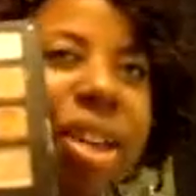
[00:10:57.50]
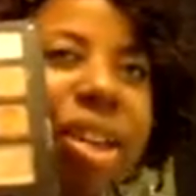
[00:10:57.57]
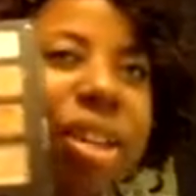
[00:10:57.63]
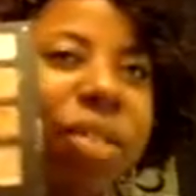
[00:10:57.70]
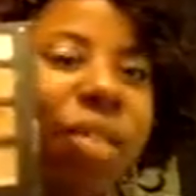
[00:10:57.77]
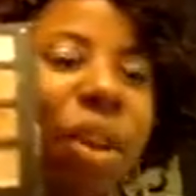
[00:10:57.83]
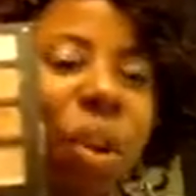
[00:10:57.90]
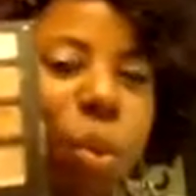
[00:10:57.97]
I
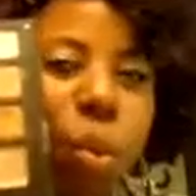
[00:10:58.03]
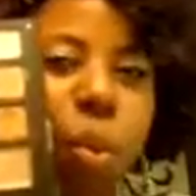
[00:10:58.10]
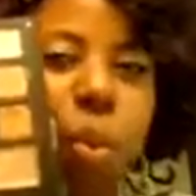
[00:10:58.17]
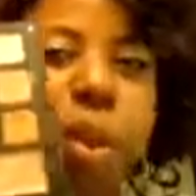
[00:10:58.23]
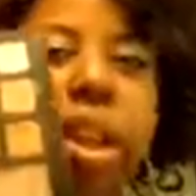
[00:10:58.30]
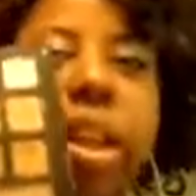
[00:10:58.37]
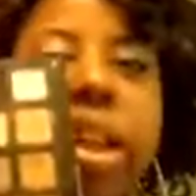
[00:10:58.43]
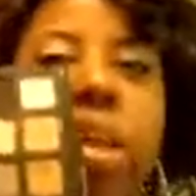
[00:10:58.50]
just felt
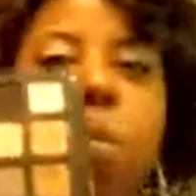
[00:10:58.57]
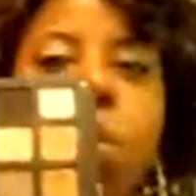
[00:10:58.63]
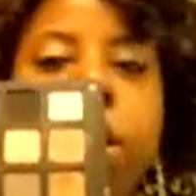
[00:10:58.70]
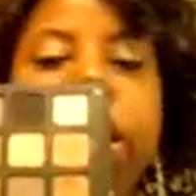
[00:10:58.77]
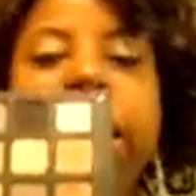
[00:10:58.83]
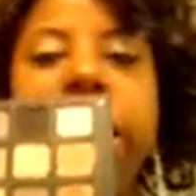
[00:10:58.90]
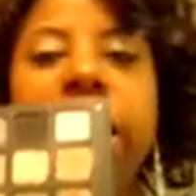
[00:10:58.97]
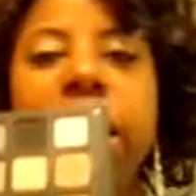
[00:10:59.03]

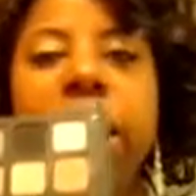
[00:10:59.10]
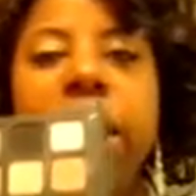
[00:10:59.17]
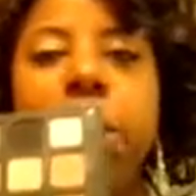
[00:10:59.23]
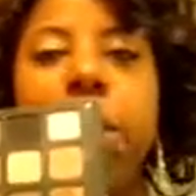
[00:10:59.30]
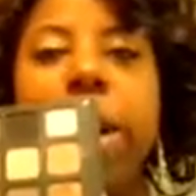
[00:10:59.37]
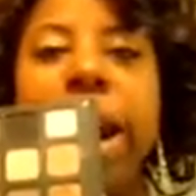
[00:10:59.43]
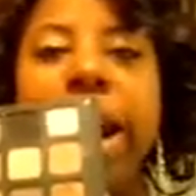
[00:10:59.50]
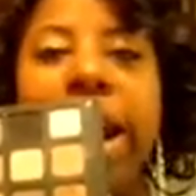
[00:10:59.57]
really, really
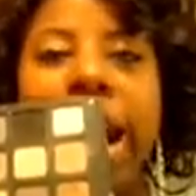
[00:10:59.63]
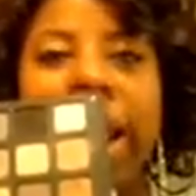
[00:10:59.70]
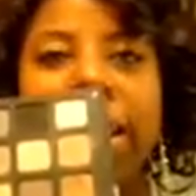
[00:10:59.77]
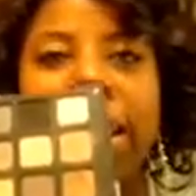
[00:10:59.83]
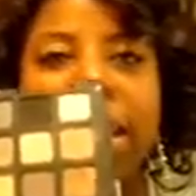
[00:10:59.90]
good when I